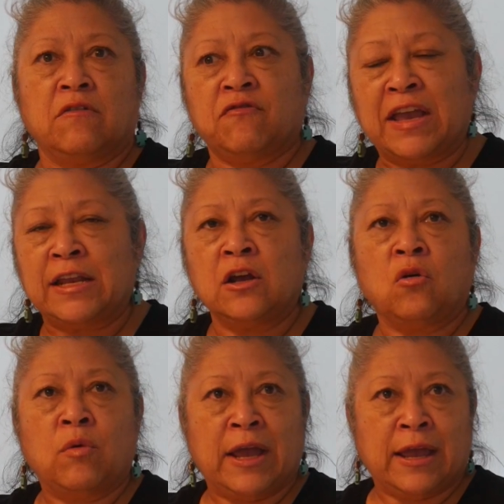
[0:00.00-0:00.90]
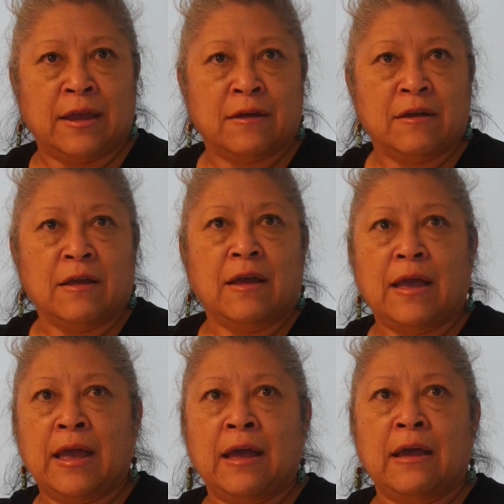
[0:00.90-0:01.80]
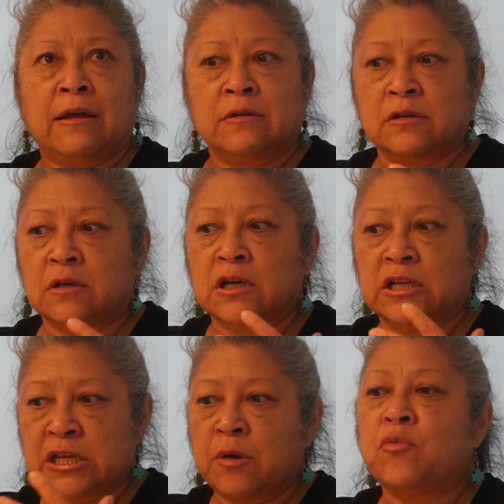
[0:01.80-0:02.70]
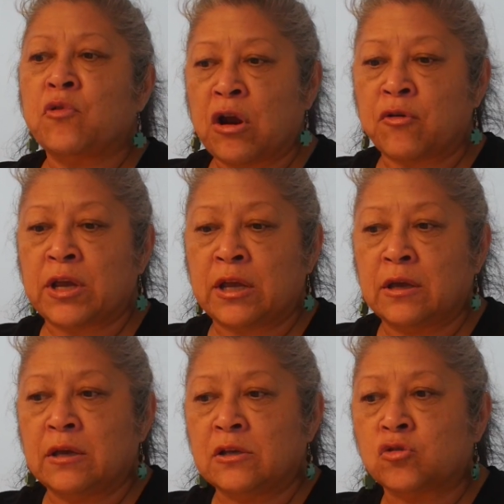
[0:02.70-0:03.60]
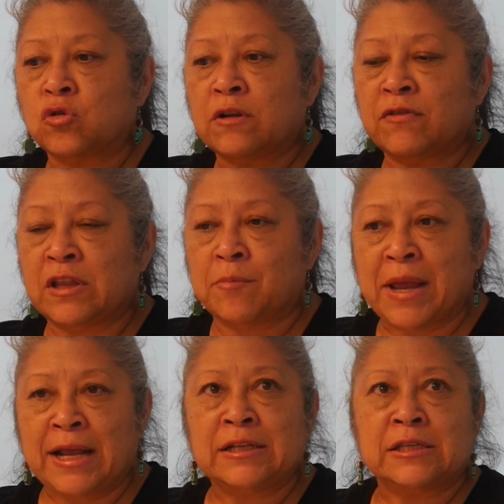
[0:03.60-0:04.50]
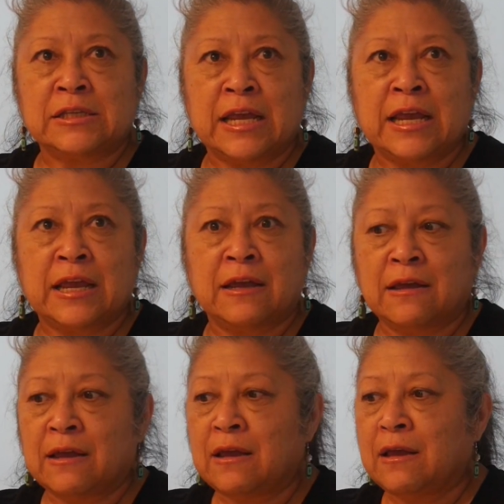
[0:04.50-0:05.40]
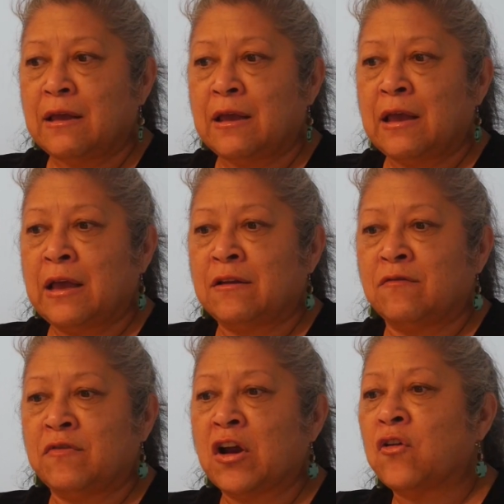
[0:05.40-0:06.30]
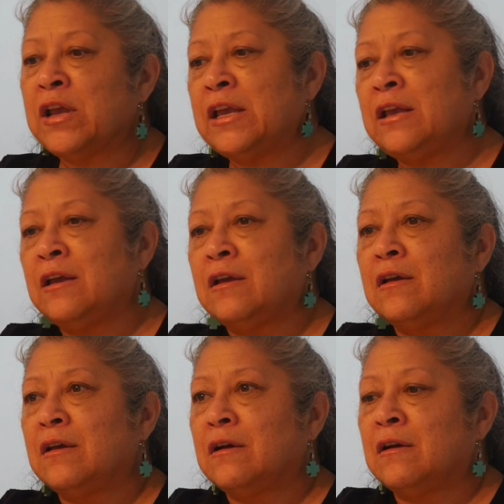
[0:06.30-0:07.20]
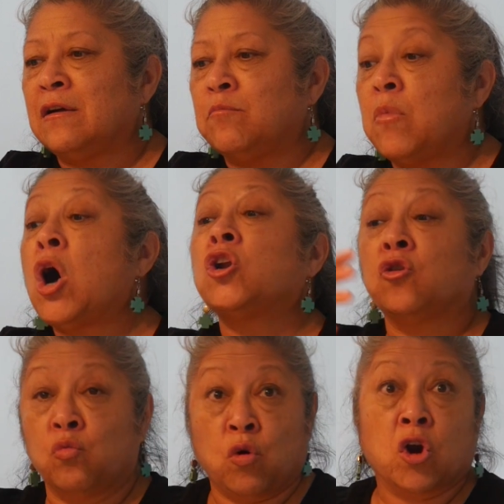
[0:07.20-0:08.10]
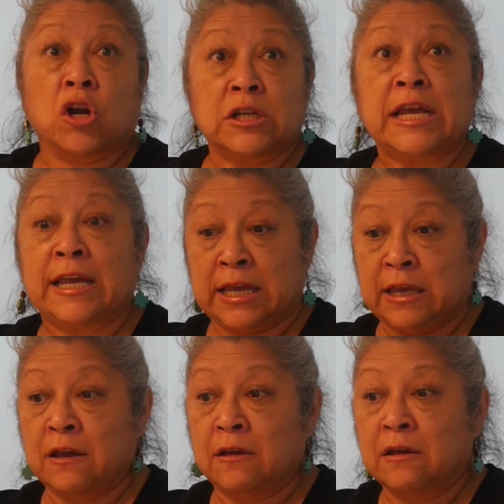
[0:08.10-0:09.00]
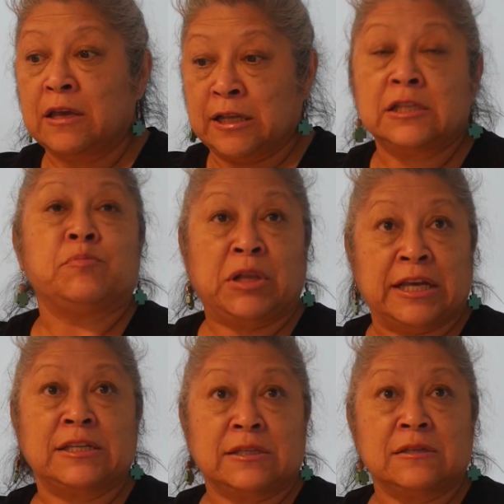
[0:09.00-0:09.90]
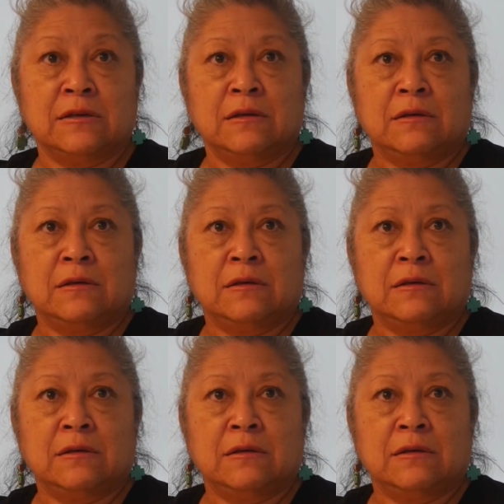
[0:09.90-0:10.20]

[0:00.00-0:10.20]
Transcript: fading away and contemporary sort of in the mainstay and very modern work taking its place.